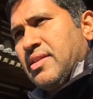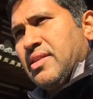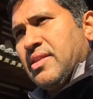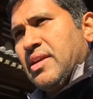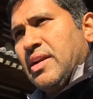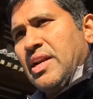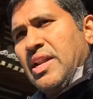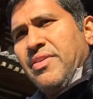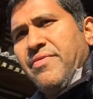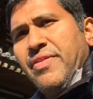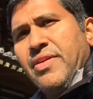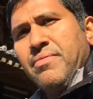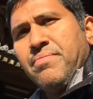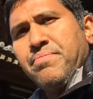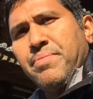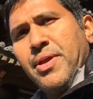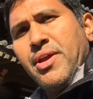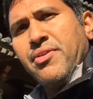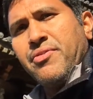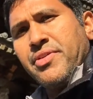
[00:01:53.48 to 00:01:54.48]
the living
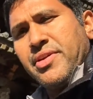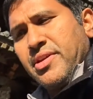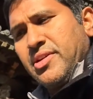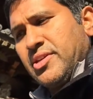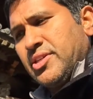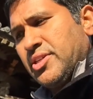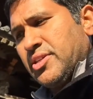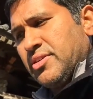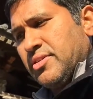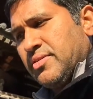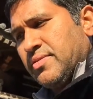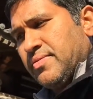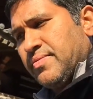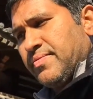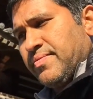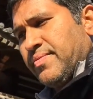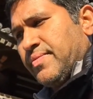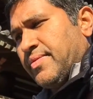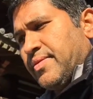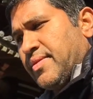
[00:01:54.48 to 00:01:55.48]
period,
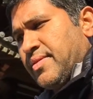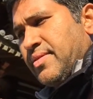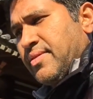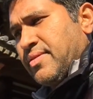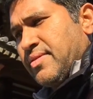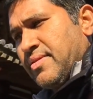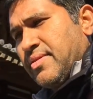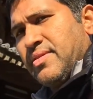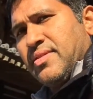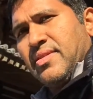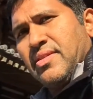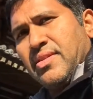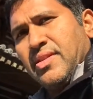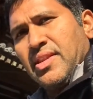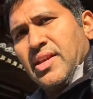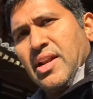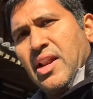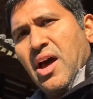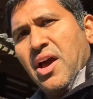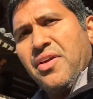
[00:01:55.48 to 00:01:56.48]

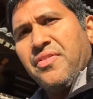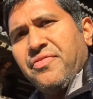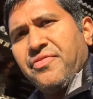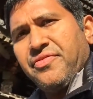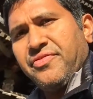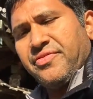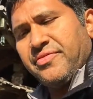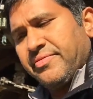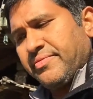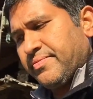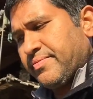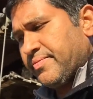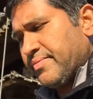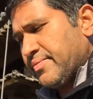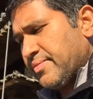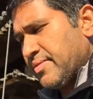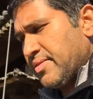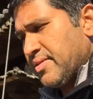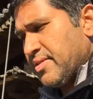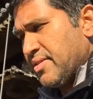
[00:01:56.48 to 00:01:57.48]
the life,
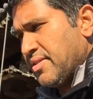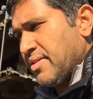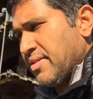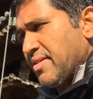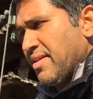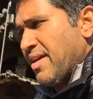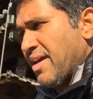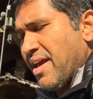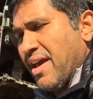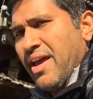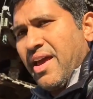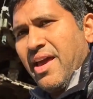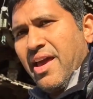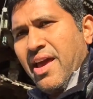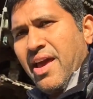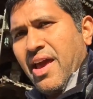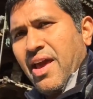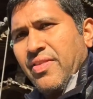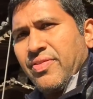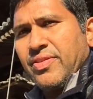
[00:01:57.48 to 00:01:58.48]

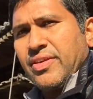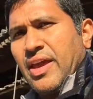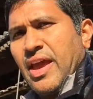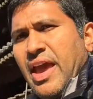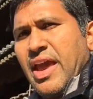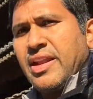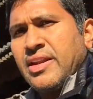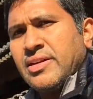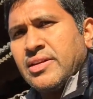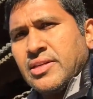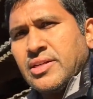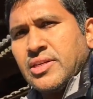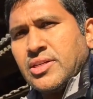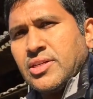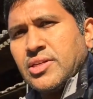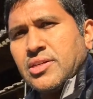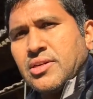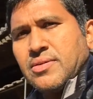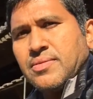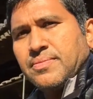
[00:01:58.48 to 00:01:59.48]
and the
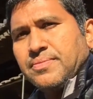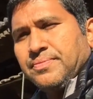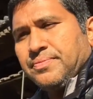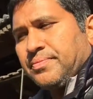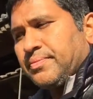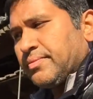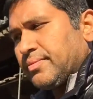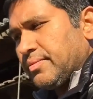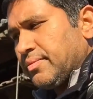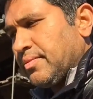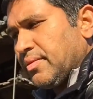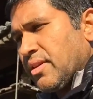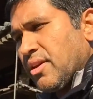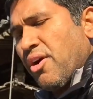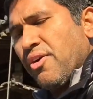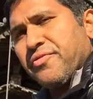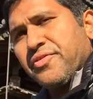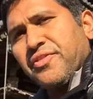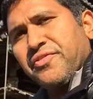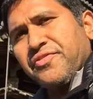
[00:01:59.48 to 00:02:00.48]
end
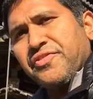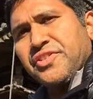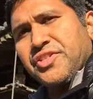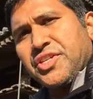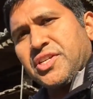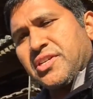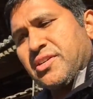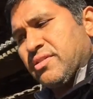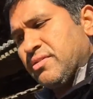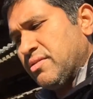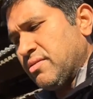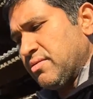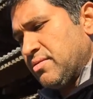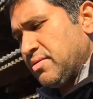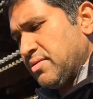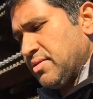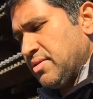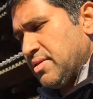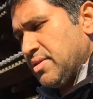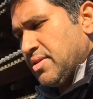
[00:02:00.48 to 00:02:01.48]
of the physical
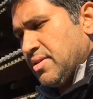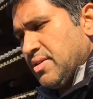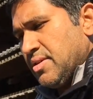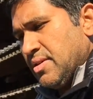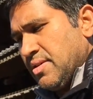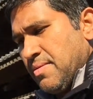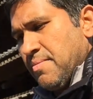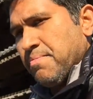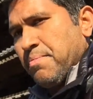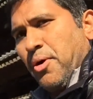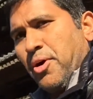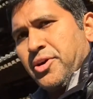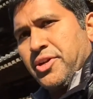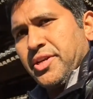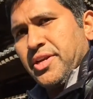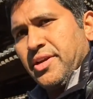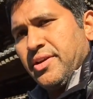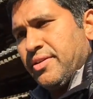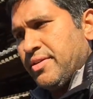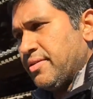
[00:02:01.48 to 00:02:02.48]

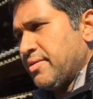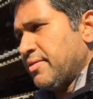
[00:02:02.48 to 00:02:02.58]
body,